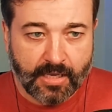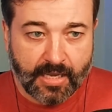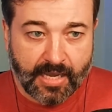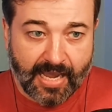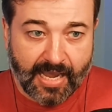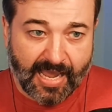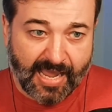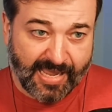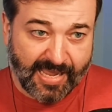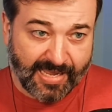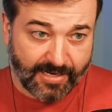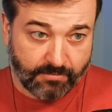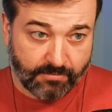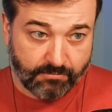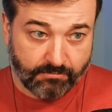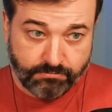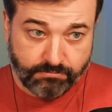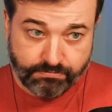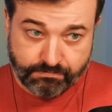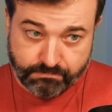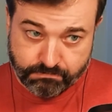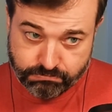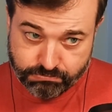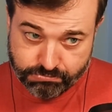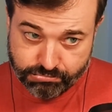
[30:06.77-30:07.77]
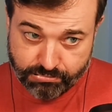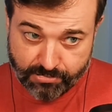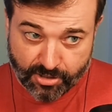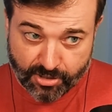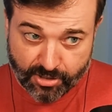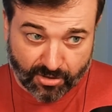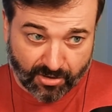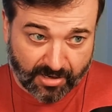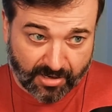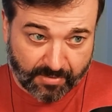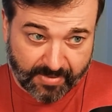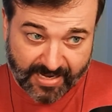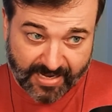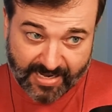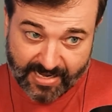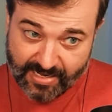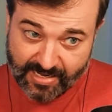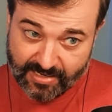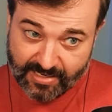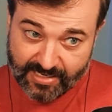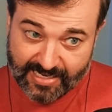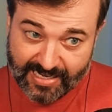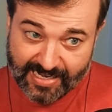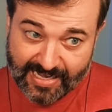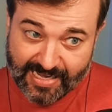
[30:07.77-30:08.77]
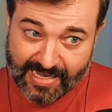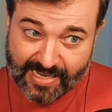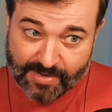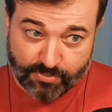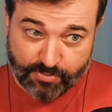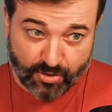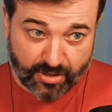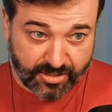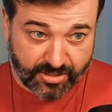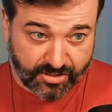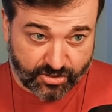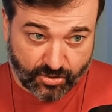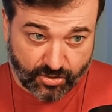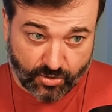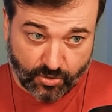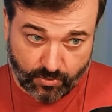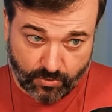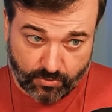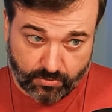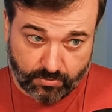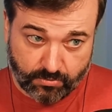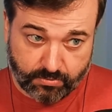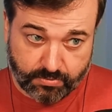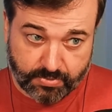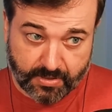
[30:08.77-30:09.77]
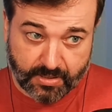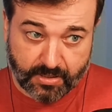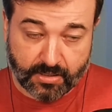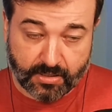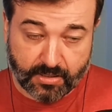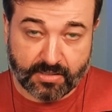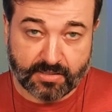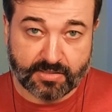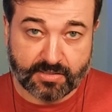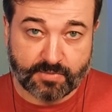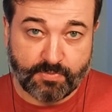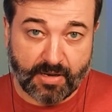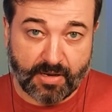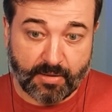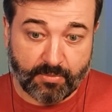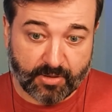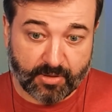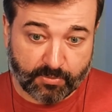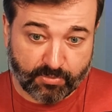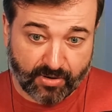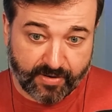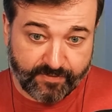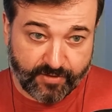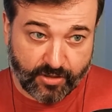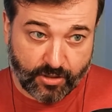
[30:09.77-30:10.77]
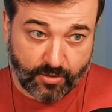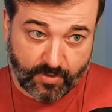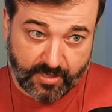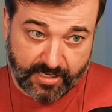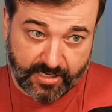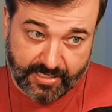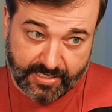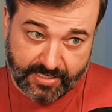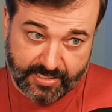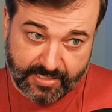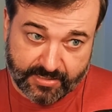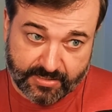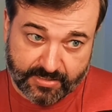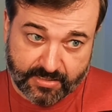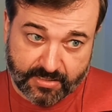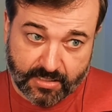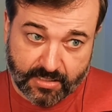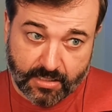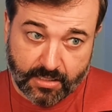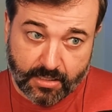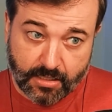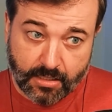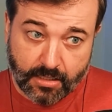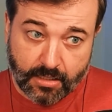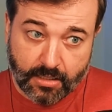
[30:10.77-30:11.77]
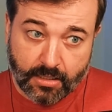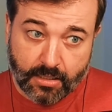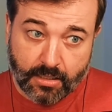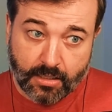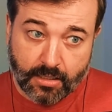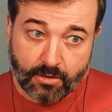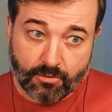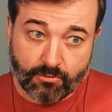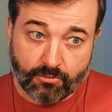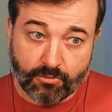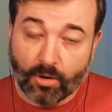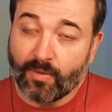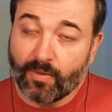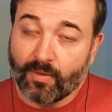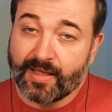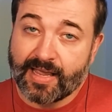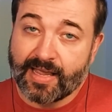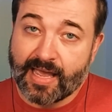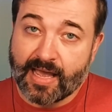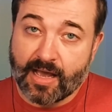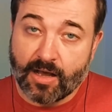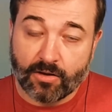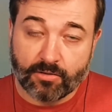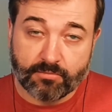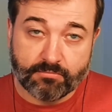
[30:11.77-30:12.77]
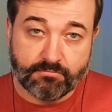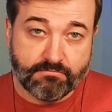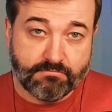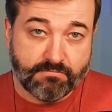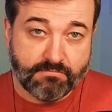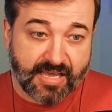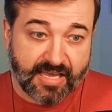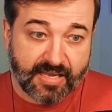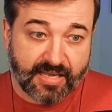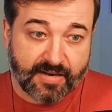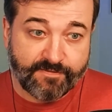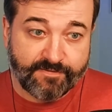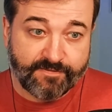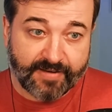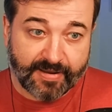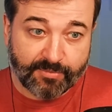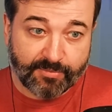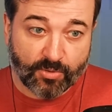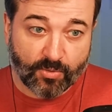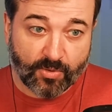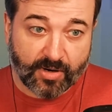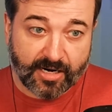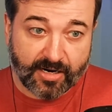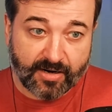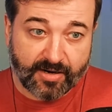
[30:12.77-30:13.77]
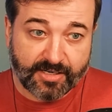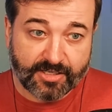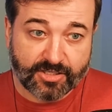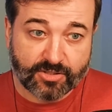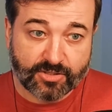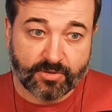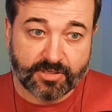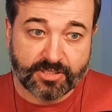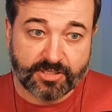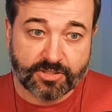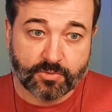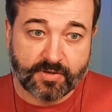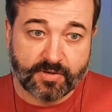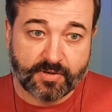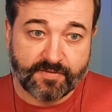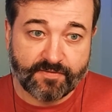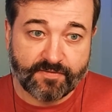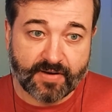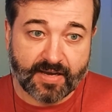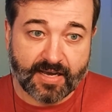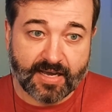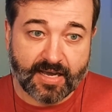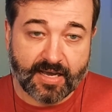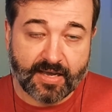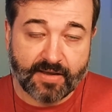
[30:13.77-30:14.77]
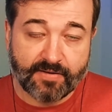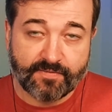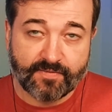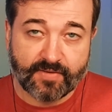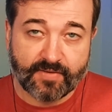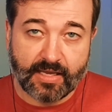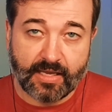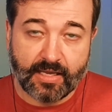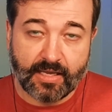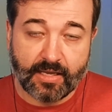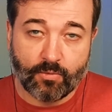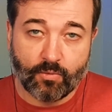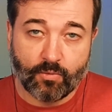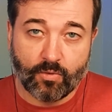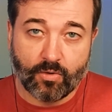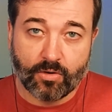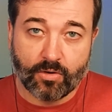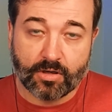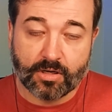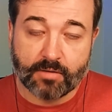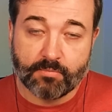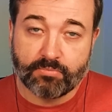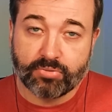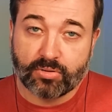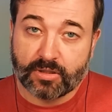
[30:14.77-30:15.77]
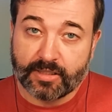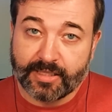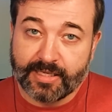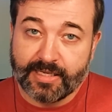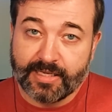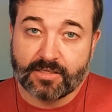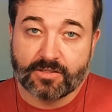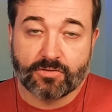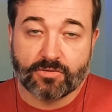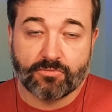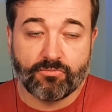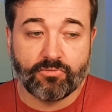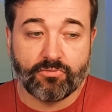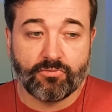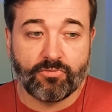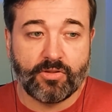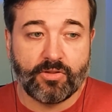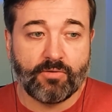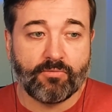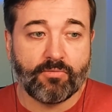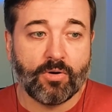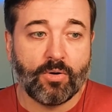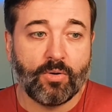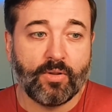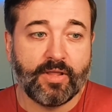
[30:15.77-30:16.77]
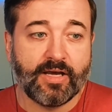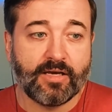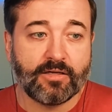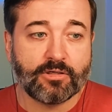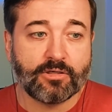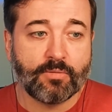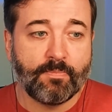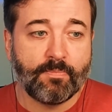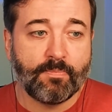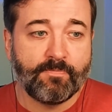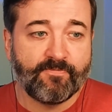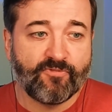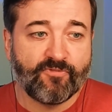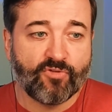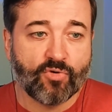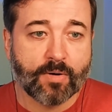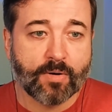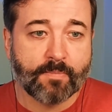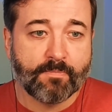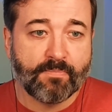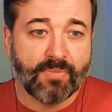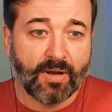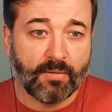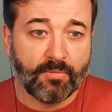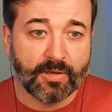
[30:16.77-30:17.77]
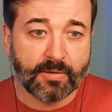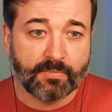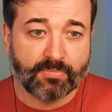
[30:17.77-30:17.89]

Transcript: And you're going to be getting it pretty soon, because public preview is rolling out mid-February 2025 and will complete the rollout for public